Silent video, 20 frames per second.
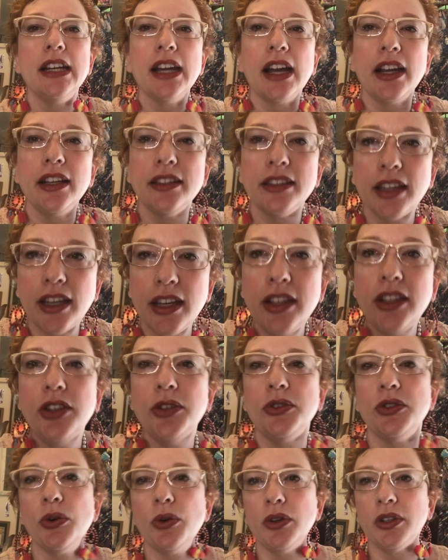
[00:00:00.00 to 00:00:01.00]
I thank you
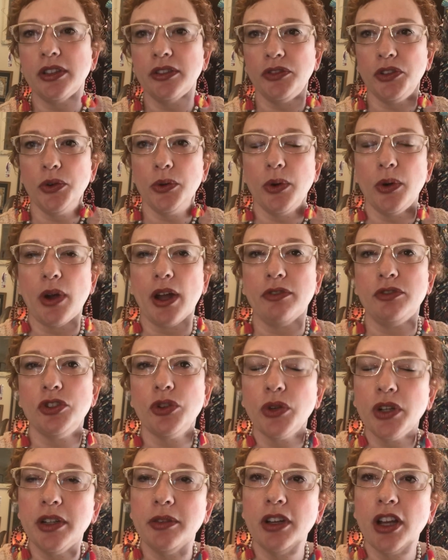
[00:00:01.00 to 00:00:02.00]
to all of you who have
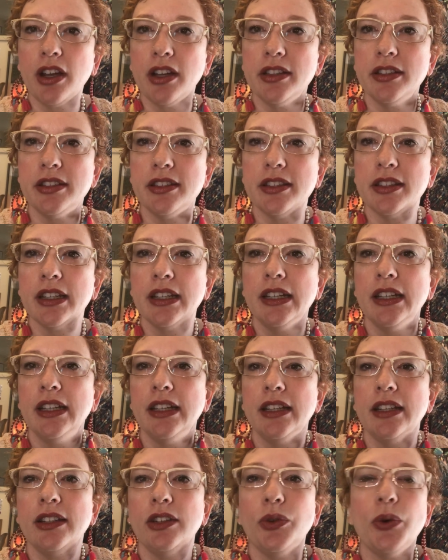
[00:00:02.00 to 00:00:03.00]
joined us,
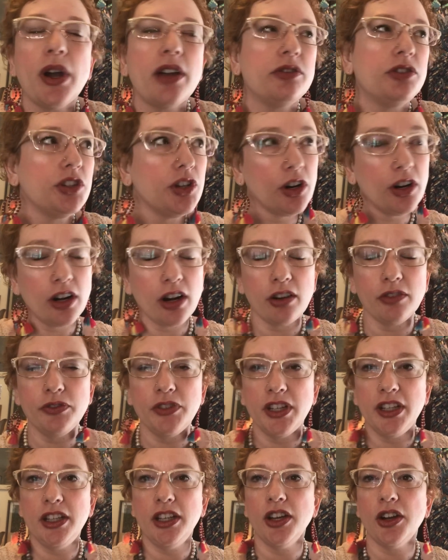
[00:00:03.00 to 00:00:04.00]
who have shared our
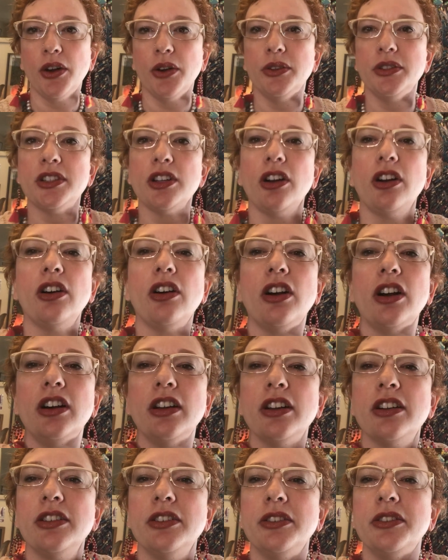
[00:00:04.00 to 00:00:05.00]
videos, our
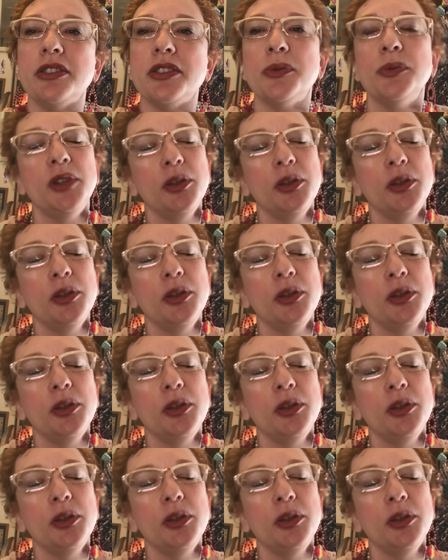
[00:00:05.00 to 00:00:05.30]
articles.